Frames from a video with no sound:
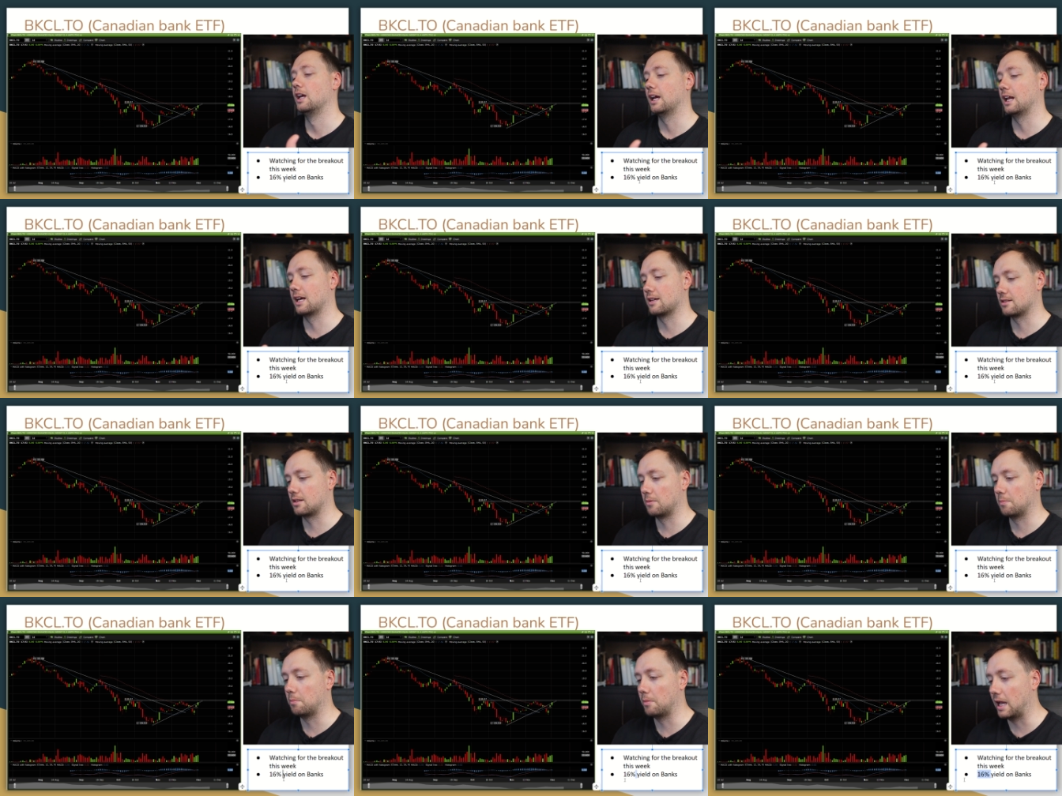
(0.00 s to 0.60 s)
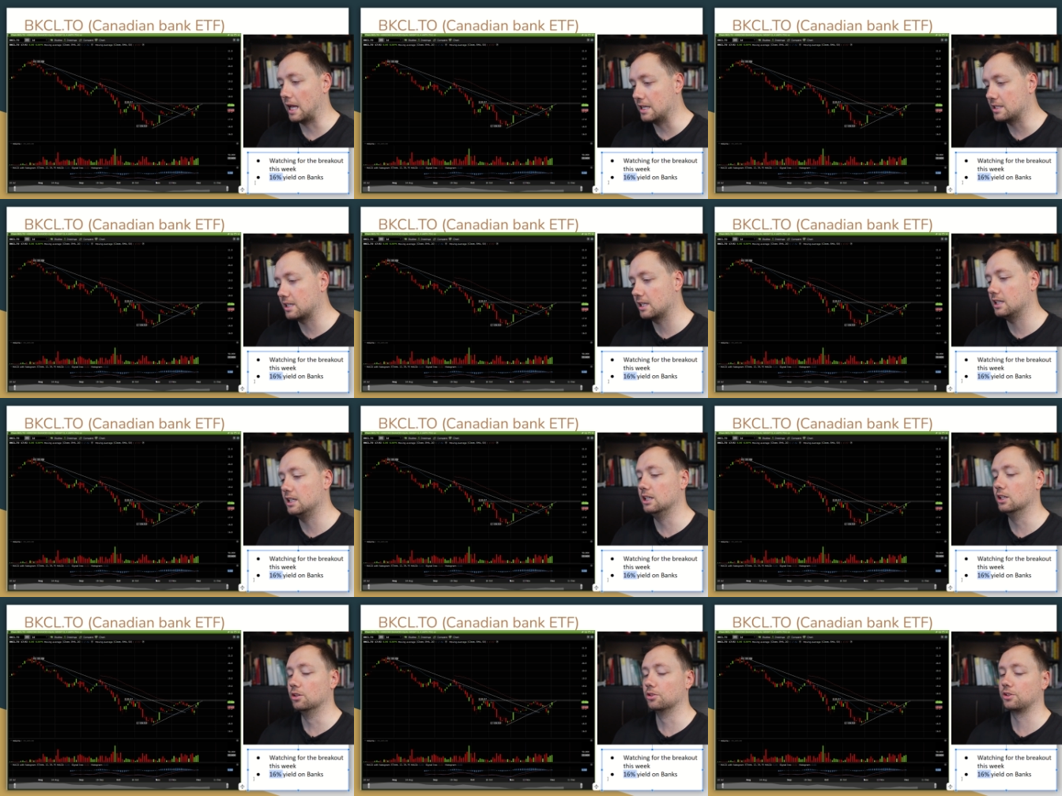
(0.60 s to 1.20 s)
It has an
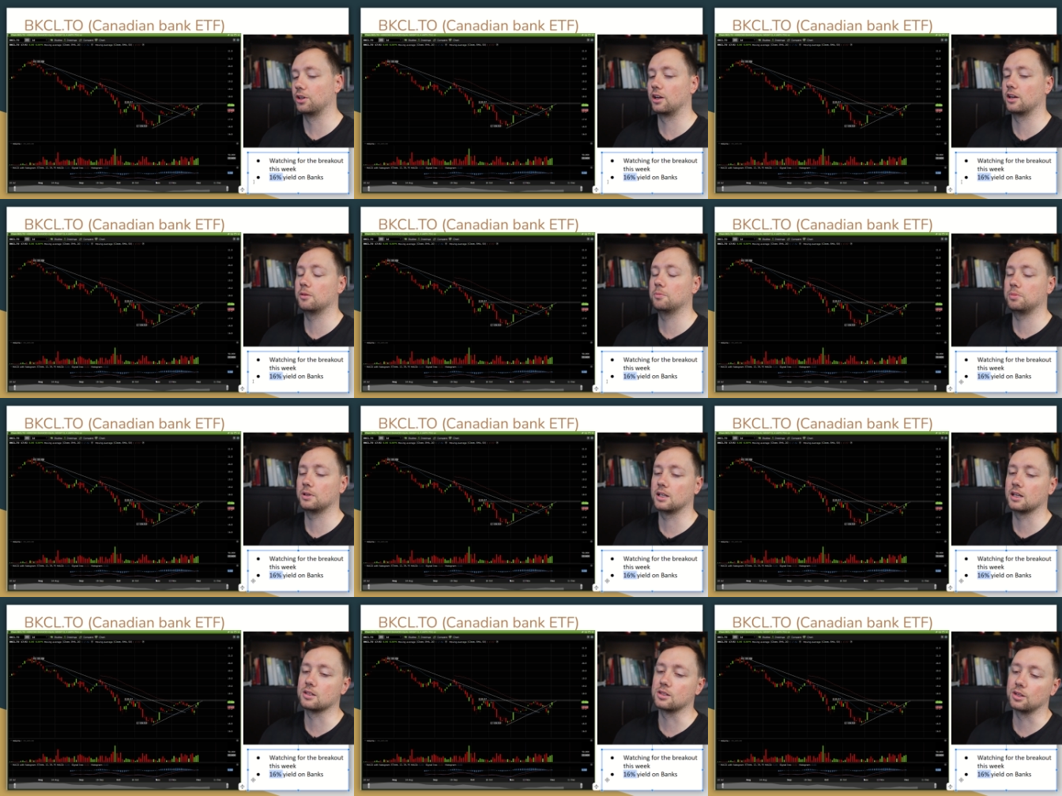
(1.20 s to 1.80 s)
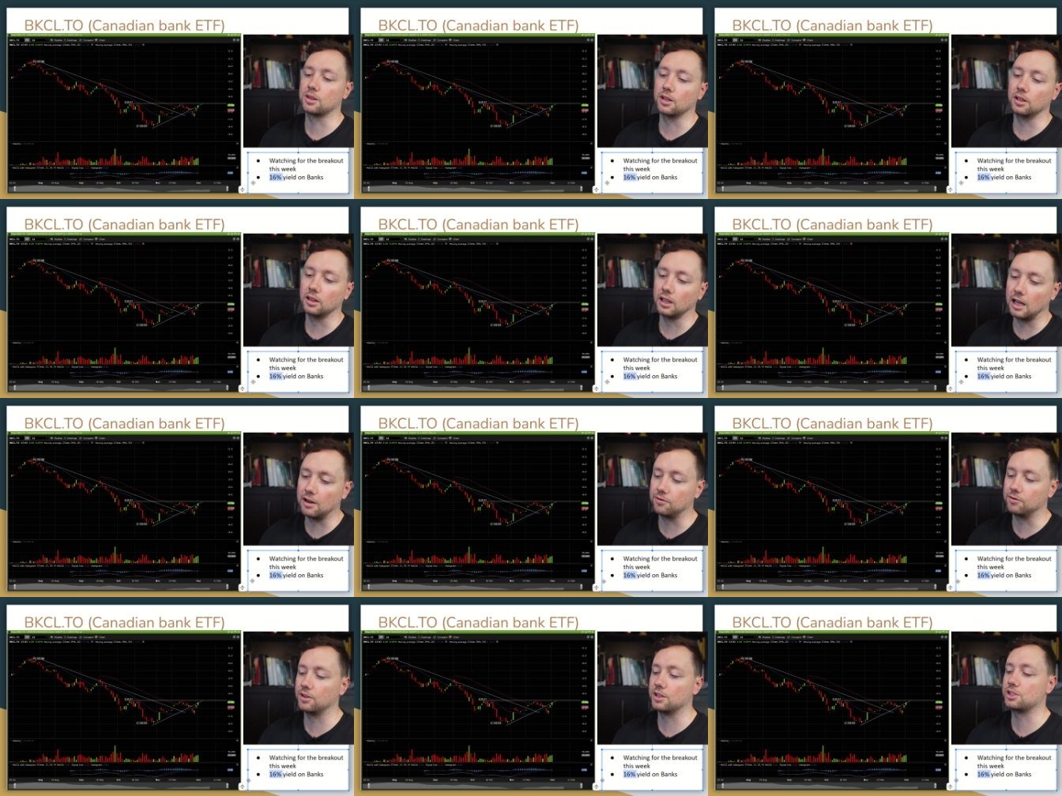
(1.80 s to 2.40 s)
amazing yield on it because of the
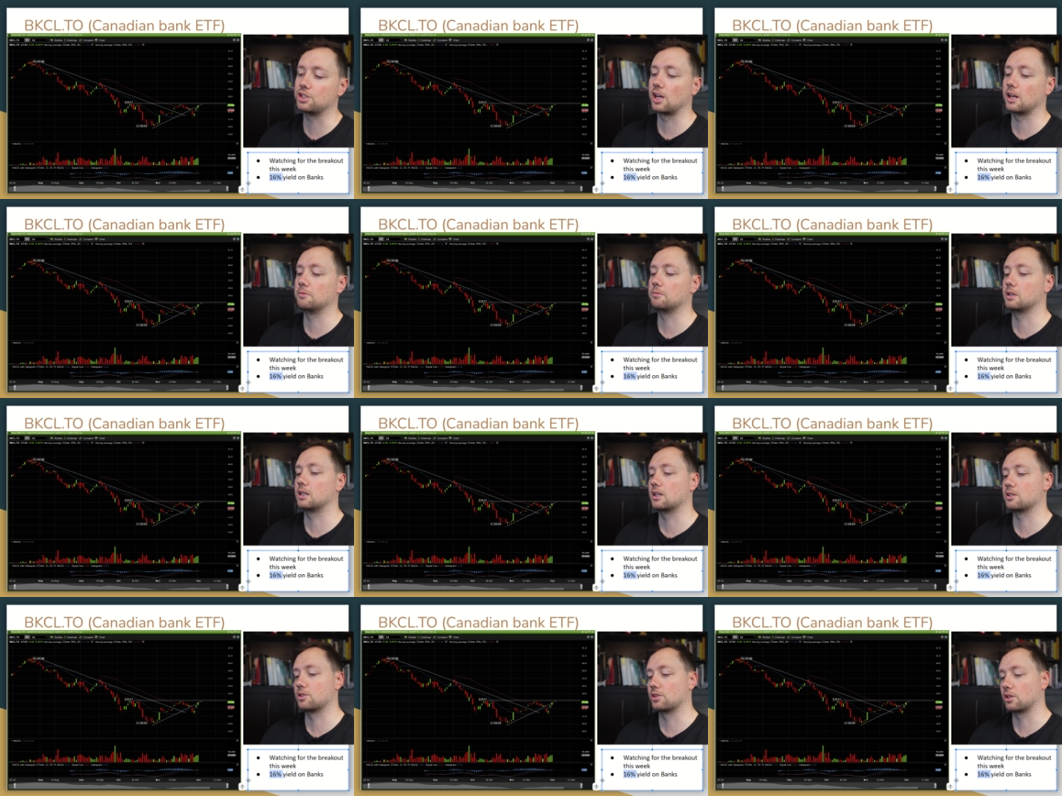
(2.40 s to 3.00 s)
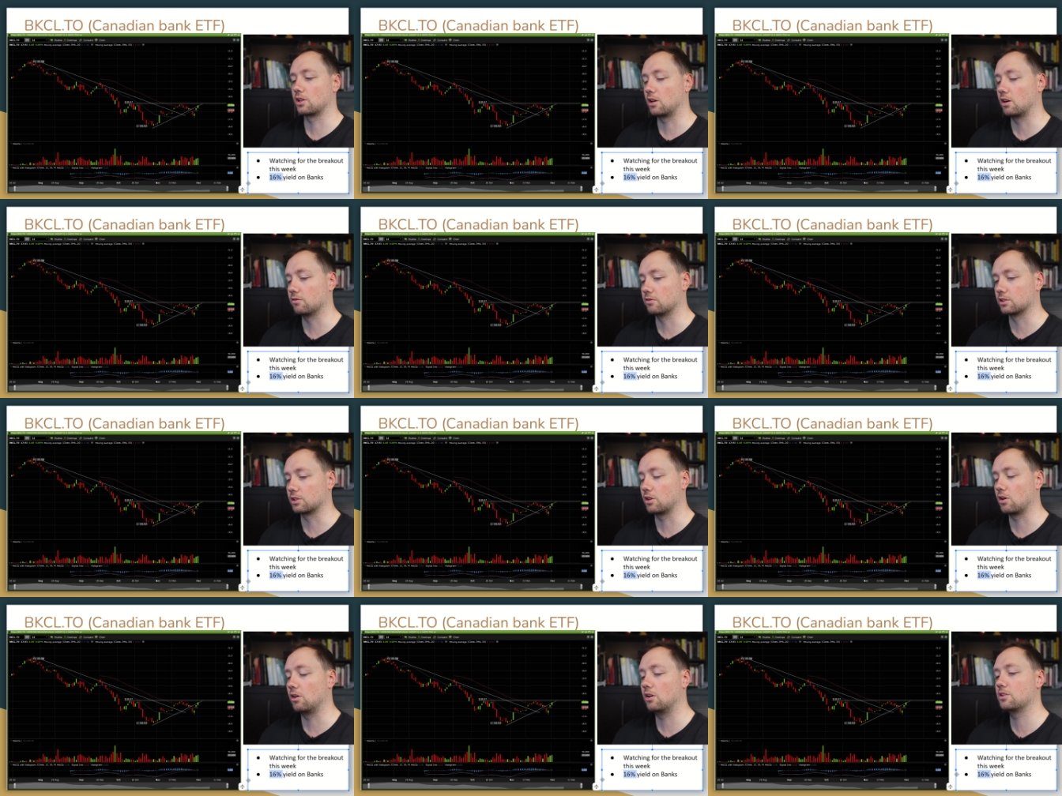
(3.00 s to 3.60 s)
leverage and because of the
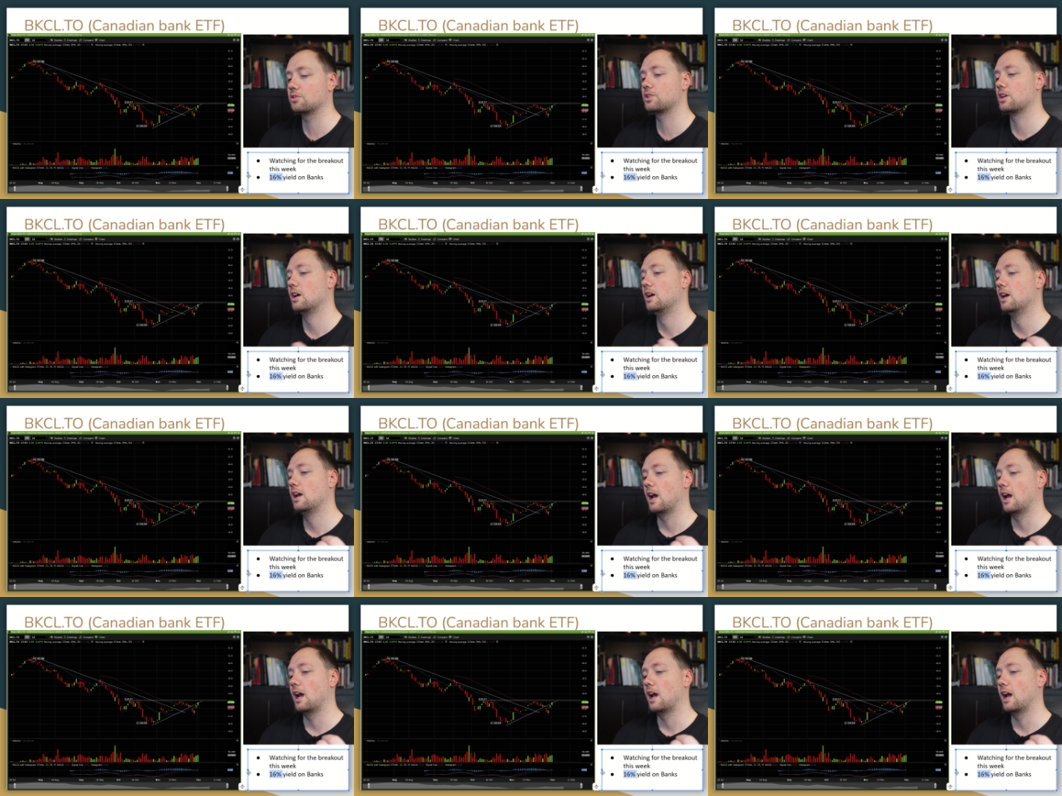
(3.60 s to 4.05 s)
covered calls.